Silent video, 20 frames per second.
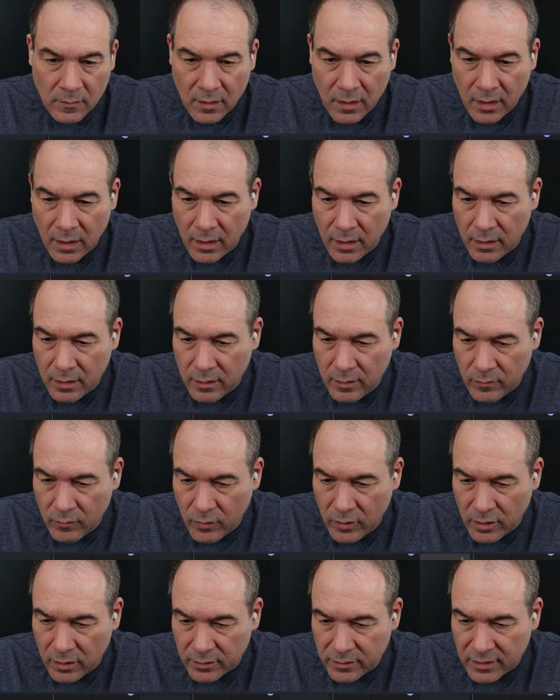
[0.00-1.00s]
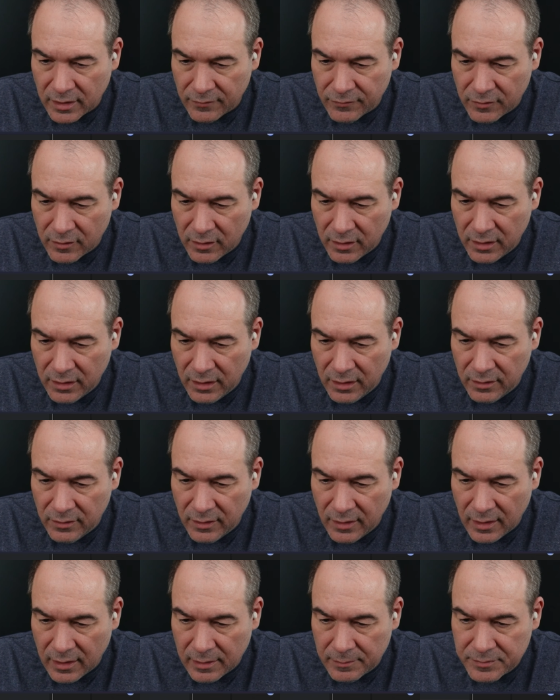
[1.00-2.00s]
And we'll definitely need
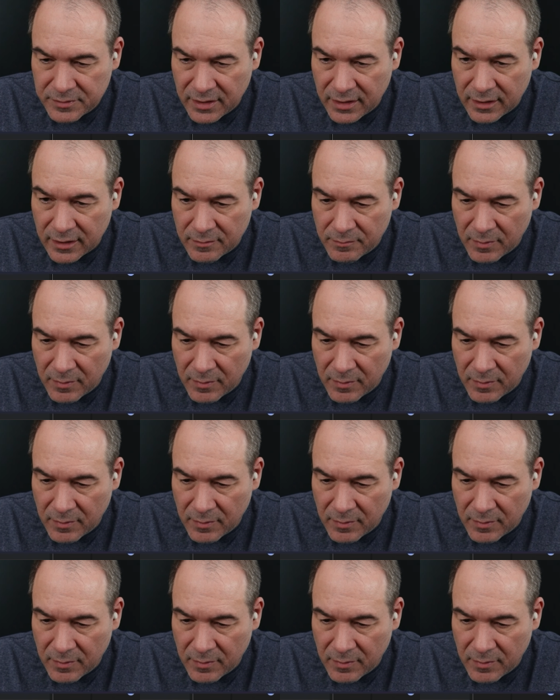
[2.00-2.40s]
the updated